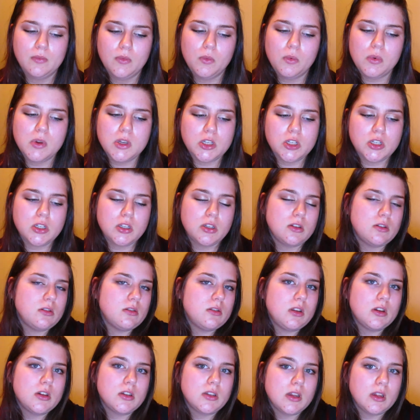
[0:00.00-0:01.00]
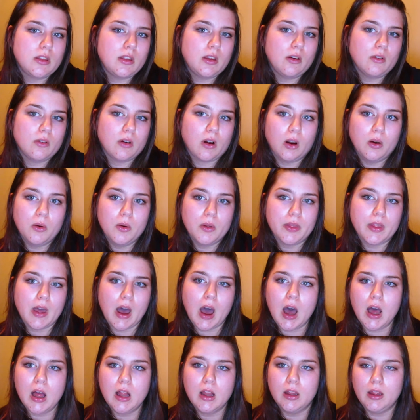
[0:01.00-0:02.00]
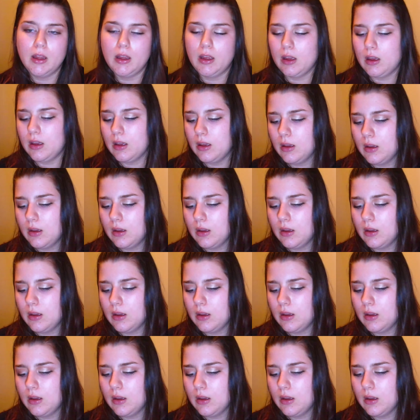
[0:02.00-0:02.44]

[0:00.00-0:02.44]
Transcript: which there's nothing wrong with that, like,